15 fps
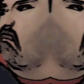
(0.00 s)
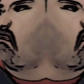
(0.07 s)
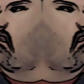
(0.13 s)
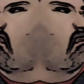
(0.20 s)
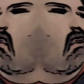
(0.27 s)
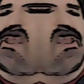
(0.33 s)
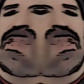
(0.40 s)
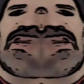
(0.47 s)

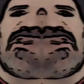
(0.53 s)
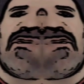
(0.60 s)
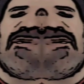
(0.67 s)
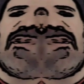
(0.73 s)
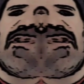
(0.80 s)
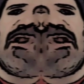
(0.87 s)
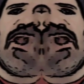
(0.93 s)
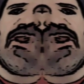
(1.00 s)
line with what my
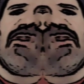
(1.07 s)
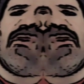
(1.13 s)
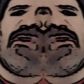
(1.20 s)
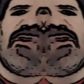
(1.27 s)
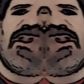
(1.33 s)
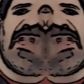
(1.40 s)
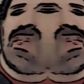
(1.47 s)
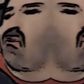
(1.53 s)
mainstream video
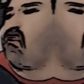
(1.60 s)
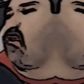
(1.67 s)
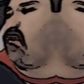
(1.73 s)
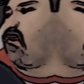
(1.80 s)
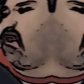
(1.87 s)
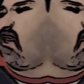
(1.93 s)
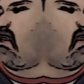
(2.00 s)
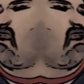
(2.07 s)
audience was really
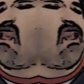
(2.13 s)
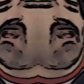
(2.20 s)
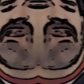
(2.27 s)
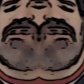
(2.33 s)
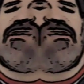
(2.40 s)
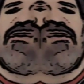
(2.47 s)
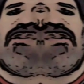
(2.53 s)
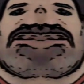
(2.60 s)
interested in
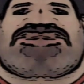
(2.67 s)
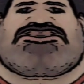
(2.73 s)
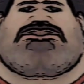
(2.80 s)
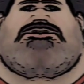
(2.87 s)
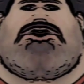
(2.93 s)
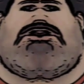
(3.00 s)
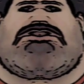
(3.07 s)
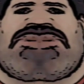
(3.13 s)
because it was
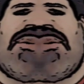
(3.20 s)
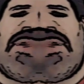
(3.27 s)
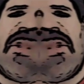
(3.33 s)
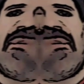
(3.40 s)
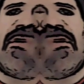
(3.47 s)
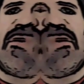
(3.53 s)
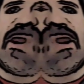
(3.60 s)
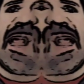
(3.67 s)
just a small group
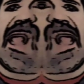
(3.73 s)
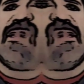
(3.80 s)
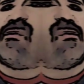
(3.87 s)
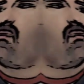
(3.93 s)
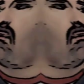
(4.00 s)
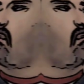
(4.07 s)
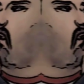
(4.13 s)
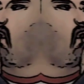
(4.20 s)
of people who had
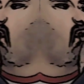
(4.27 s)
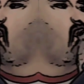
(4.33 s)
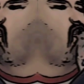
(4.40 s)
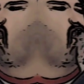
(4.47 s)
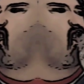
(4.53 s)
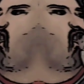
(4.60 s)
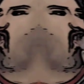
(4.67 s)
asked for it.